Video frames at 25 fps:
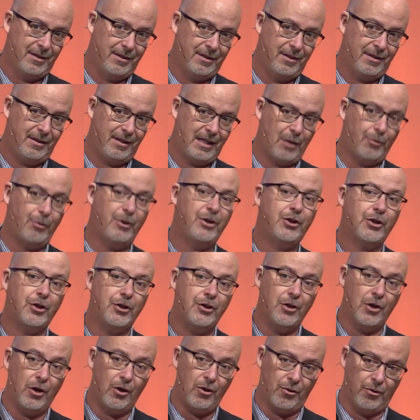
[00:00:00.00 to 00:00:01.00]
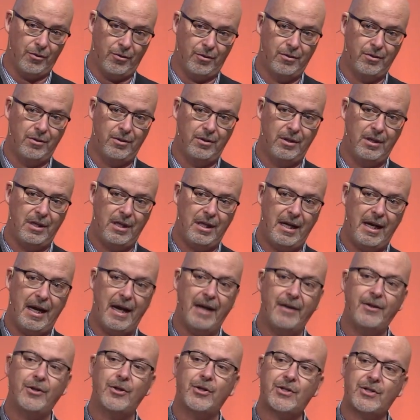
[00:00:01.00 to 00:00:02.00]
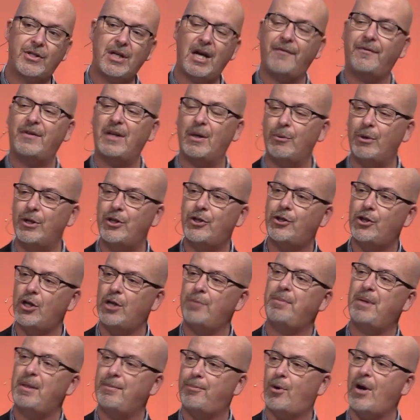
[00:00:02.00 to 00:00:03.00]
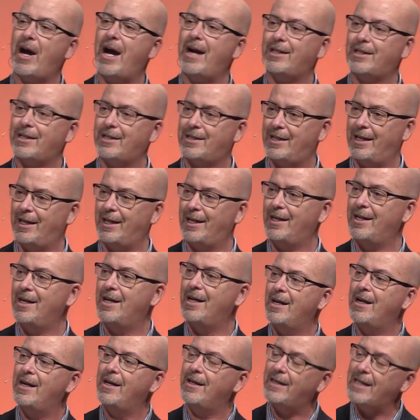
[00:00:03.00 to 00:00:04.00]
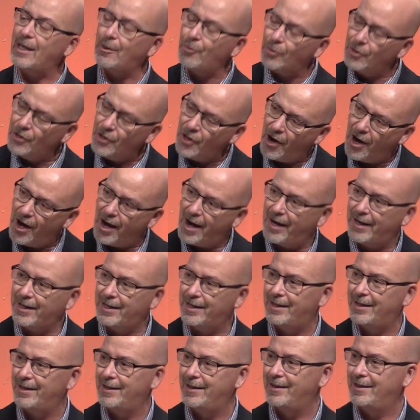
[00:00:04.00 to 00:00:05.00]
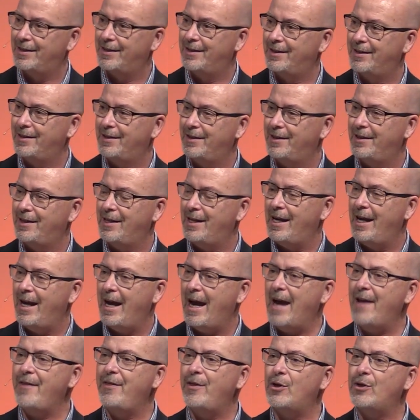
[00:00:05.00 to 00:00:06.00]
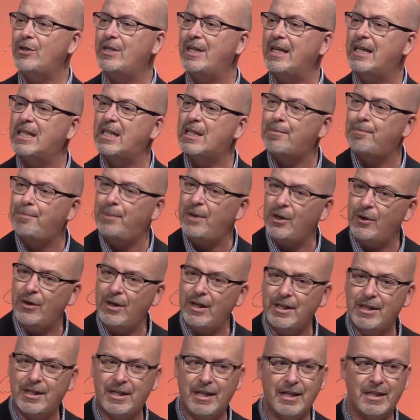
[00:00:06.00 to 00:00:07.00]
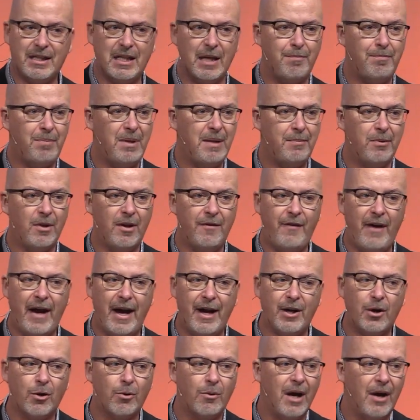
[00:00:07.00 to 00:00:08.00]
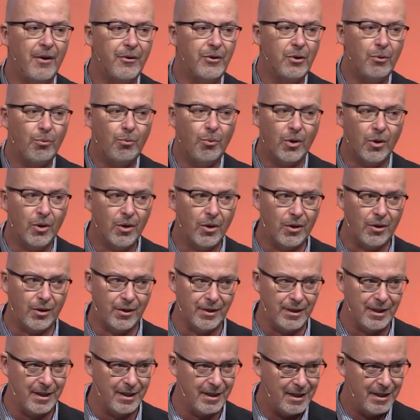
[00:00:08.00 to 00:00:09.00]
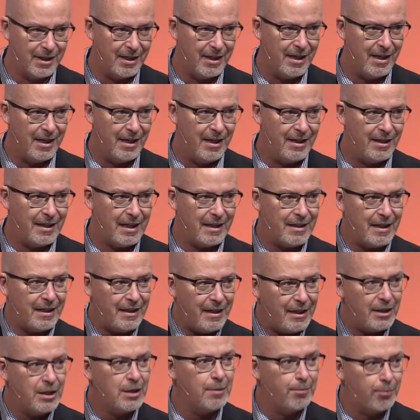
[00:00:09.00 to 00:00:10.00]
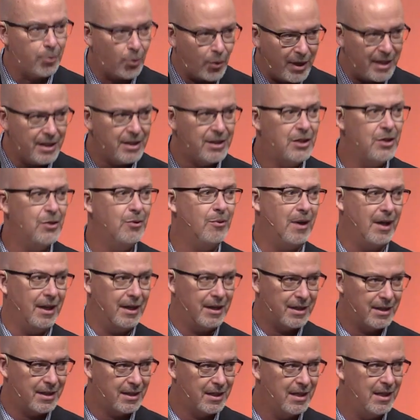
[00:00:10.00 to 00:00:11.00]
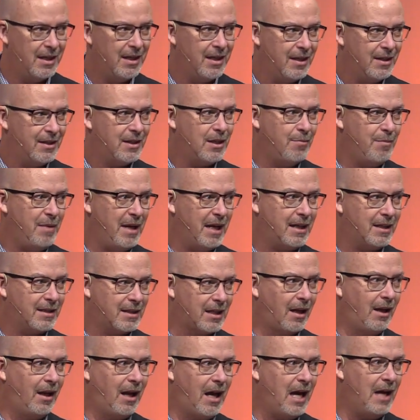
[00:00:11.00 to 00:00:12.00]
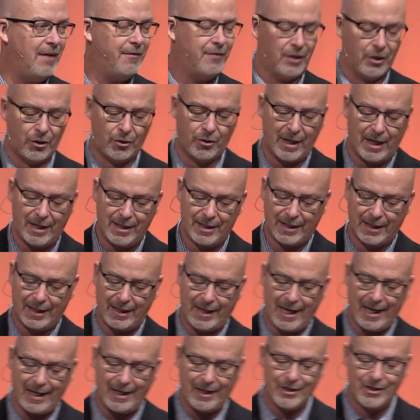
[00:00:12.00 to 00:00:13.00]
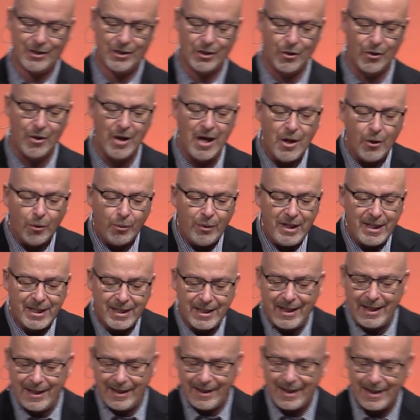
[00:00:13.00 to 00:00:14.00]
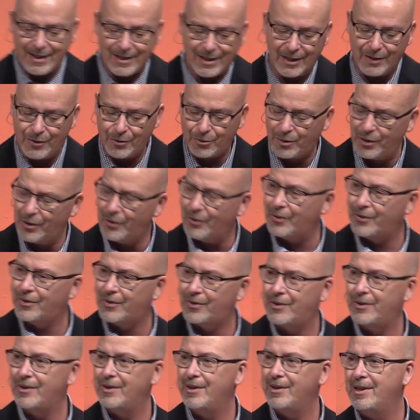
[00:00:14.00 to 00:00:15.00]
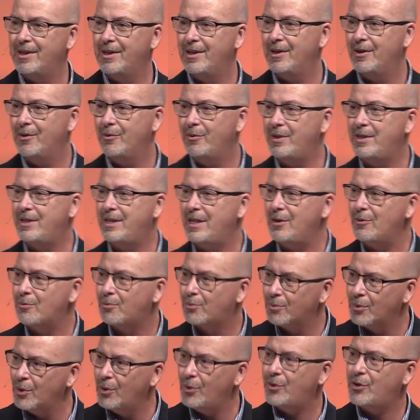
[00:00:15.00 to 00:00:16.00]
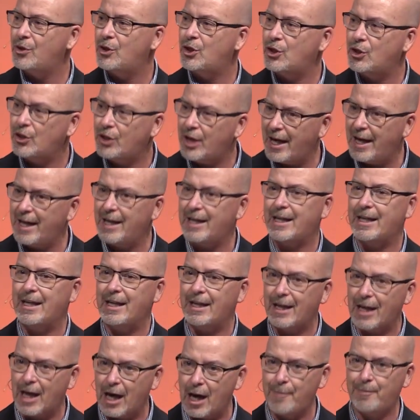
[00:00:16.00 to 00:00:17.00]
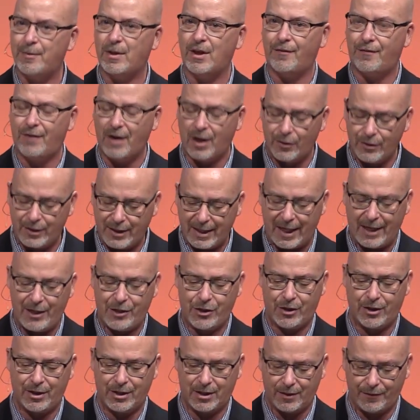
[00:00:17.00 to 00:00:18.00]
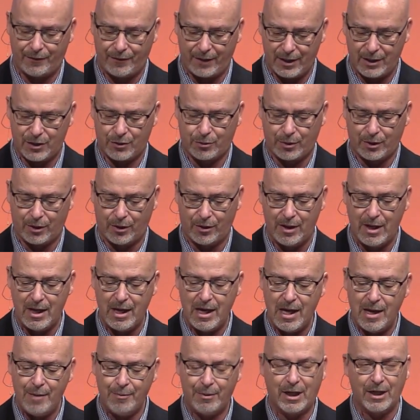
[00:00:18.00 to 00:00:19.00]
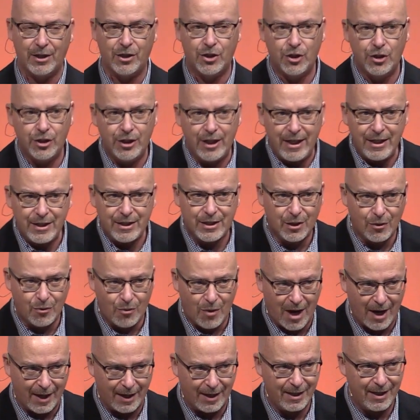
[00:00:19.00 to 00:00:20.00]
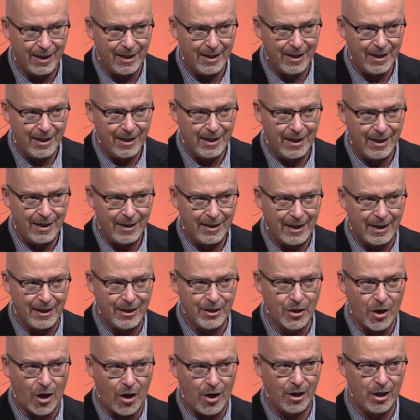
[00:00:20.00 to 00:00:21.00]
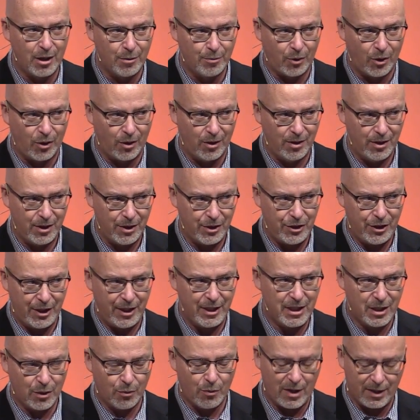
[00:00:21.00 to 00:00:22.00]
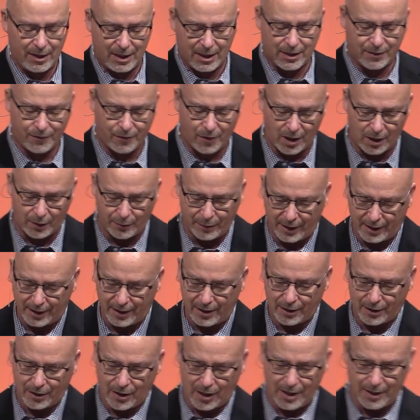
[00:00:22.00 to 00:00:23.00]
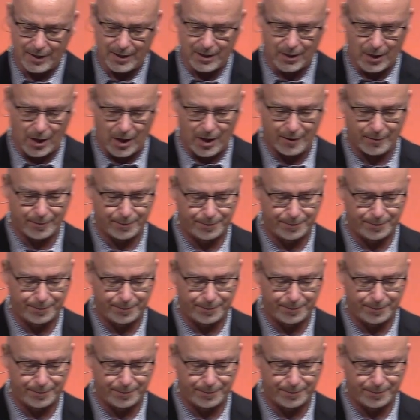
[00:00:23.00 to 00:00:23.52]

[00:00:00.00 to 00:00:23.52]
that we should know. And there's stuff that we should be practicing that we're not. And there's experiences that people have had around the world that they need to bring to us to make us alive in Christ again. And so we see this in Ruth. We see Ruth shaking up the foundations of Israel because she's the one that is honorable. She's the one that's following God's law.